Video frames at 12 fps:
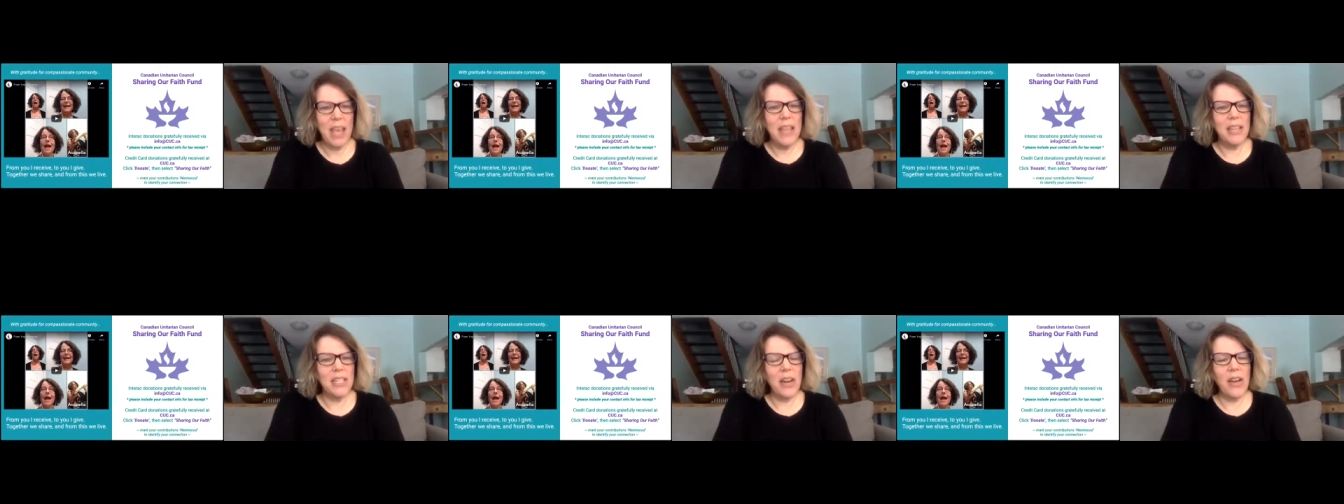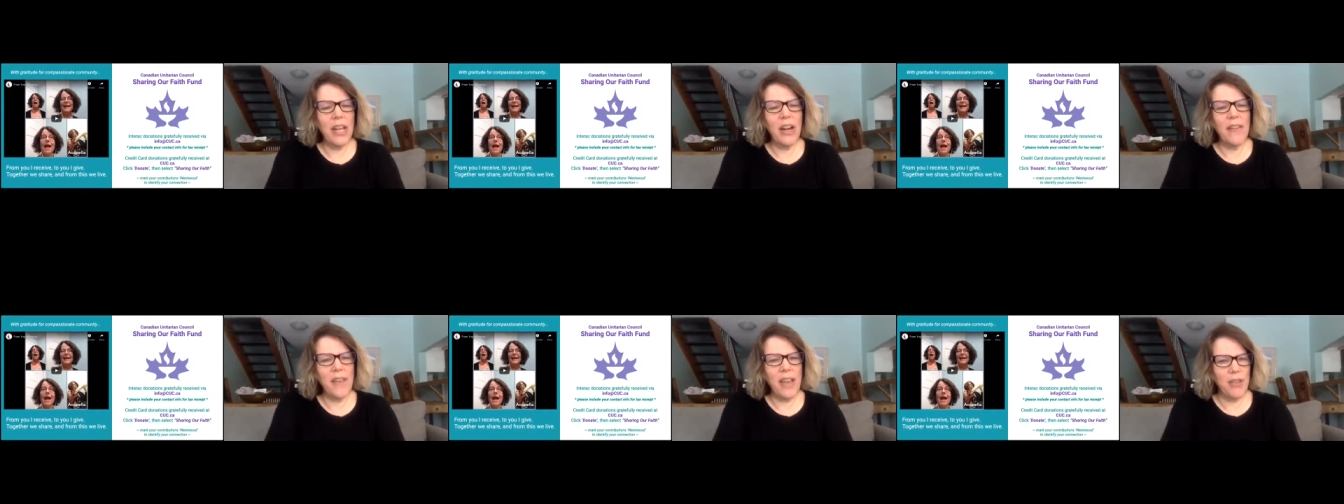The Sharing
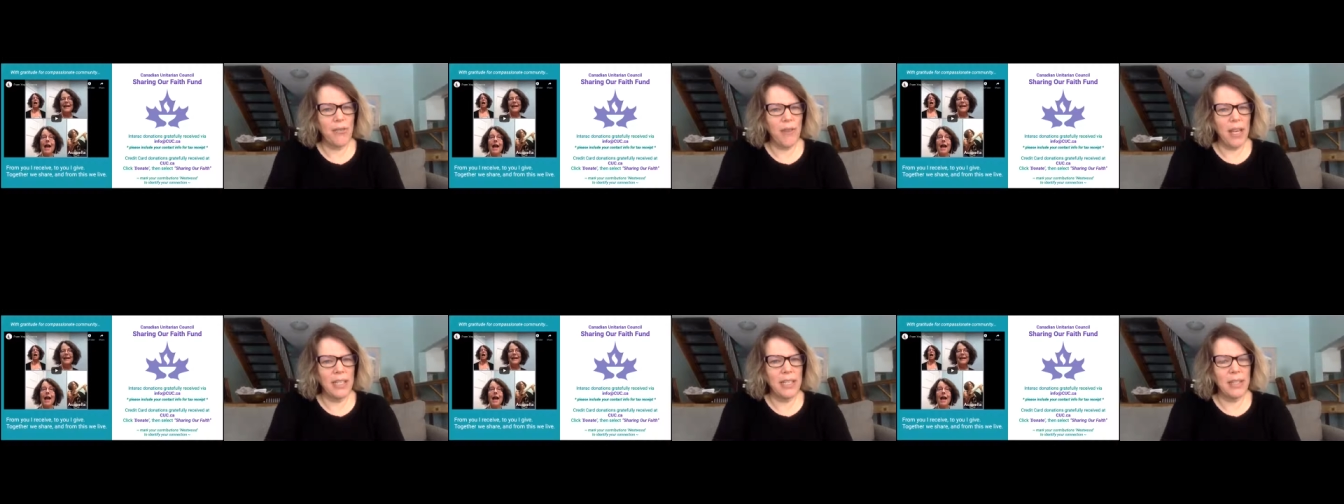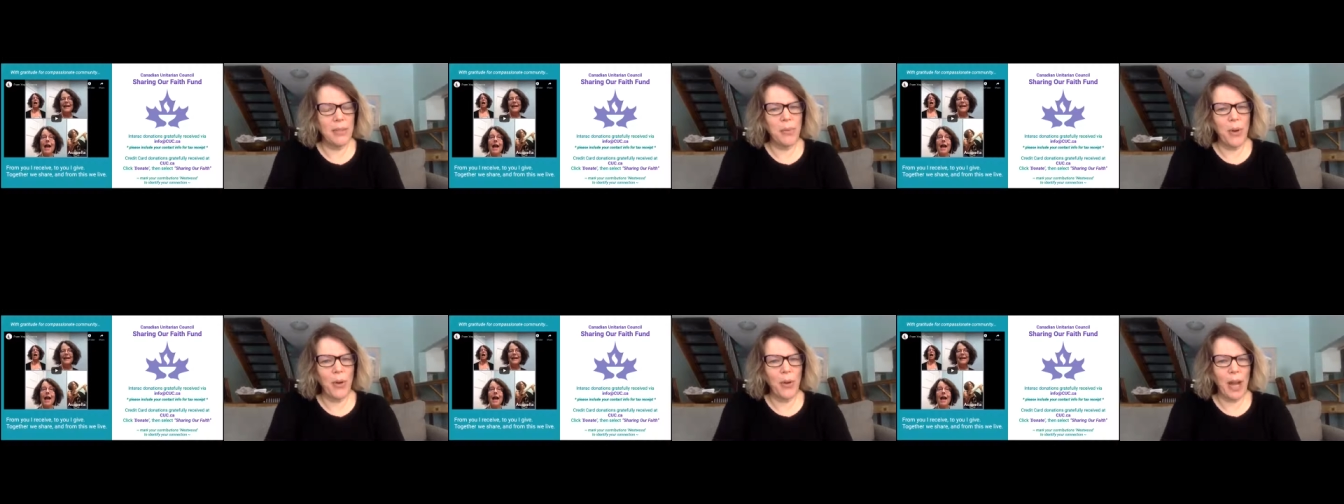Our Faith Fund is a
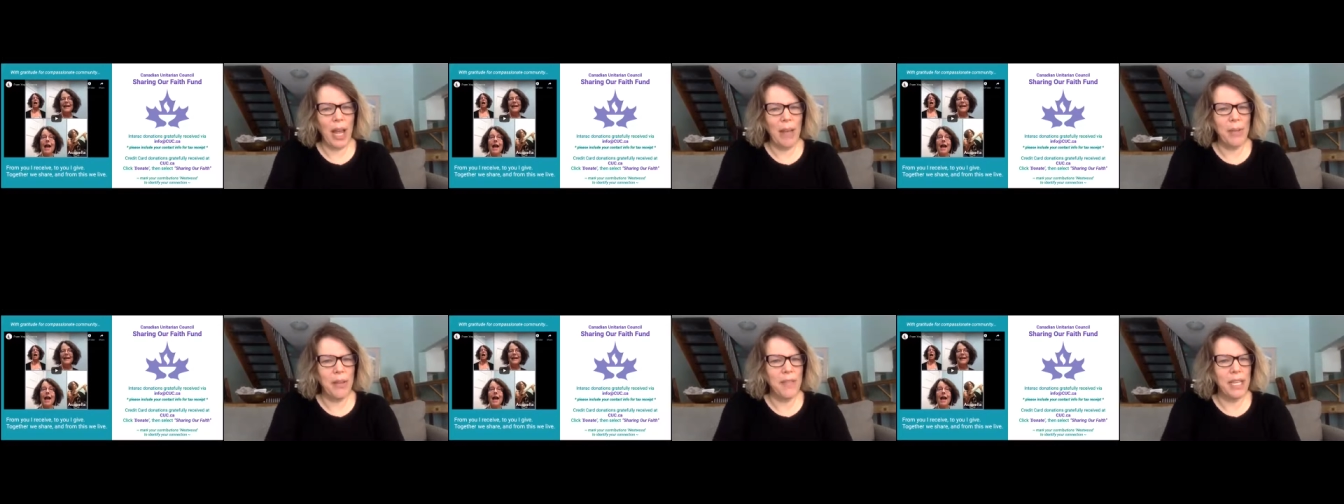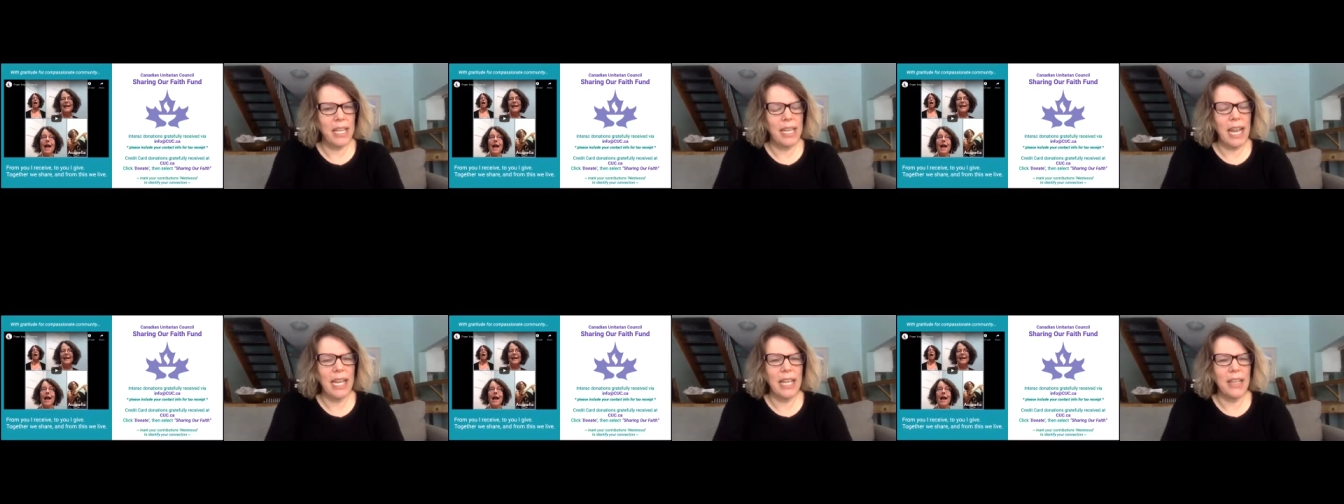program of the
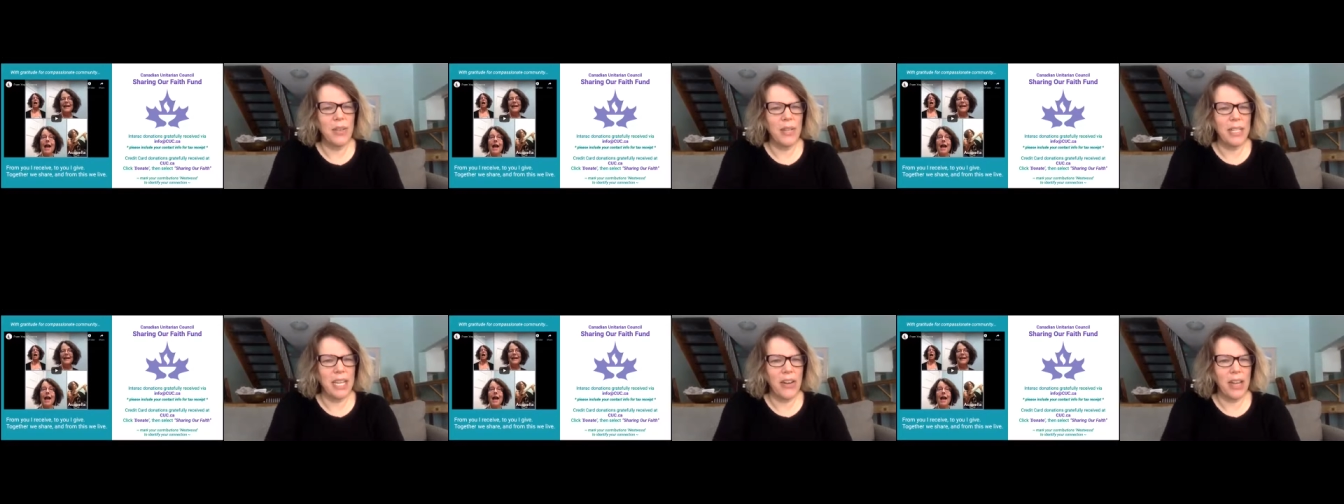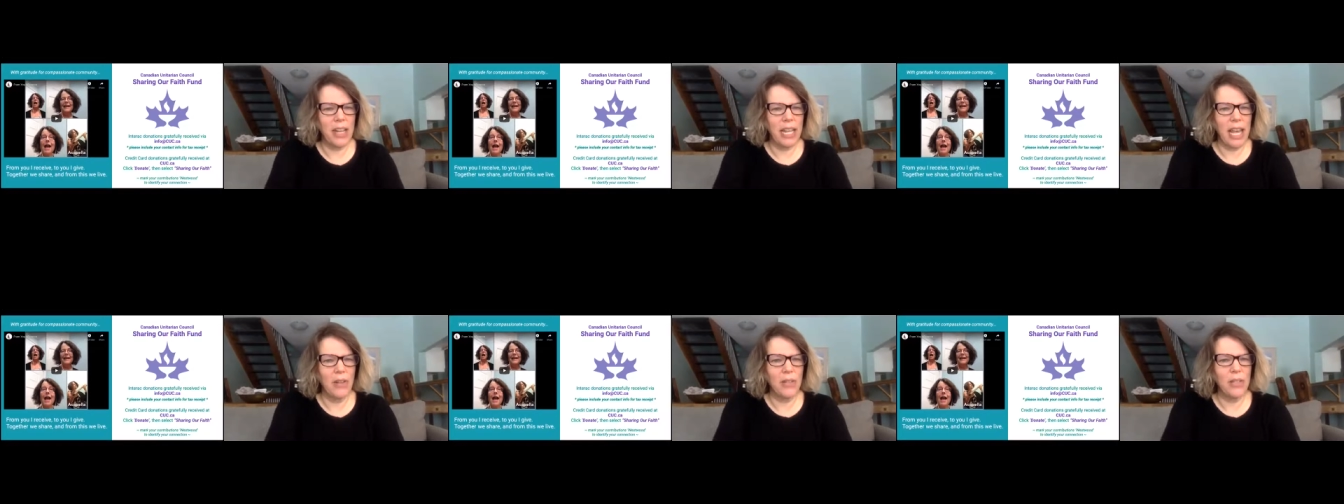Canadian Unitarian
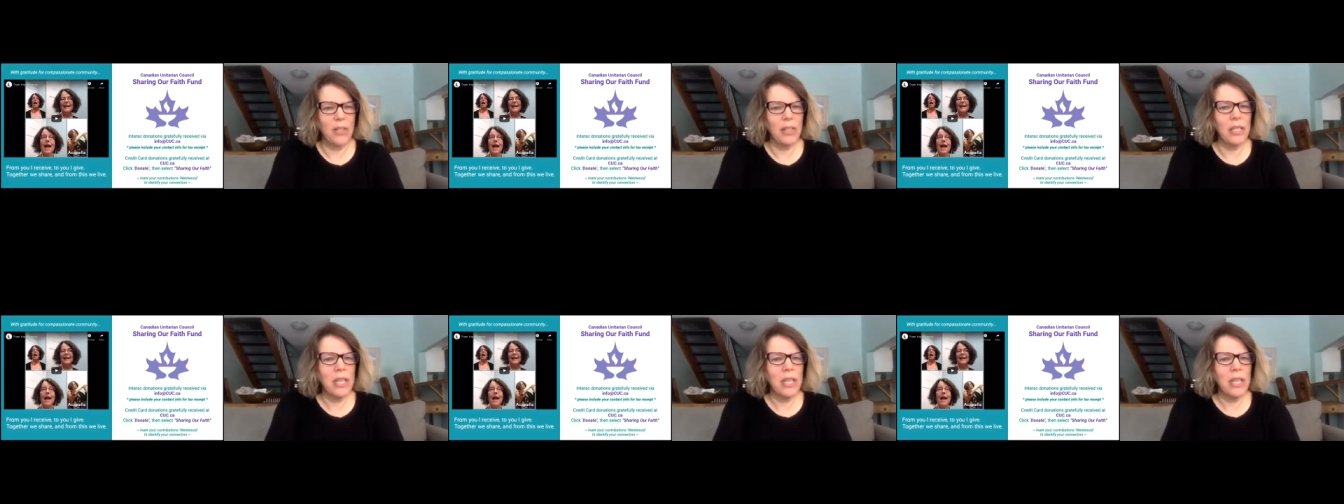Council